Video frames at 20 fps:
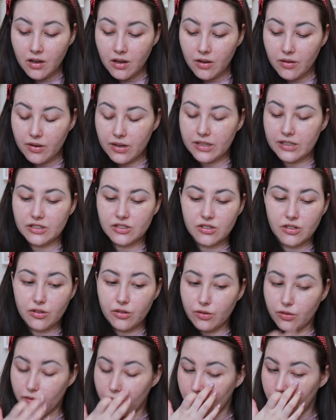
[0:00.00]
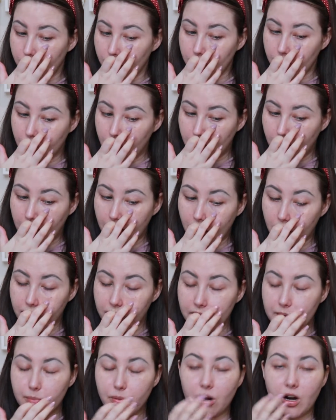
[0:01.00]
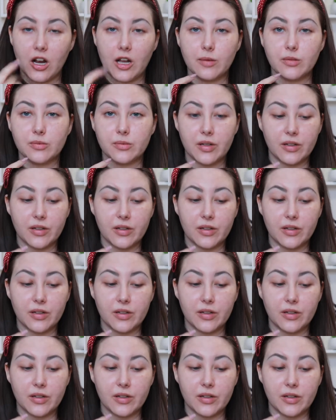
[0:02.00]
Okay, so I already primed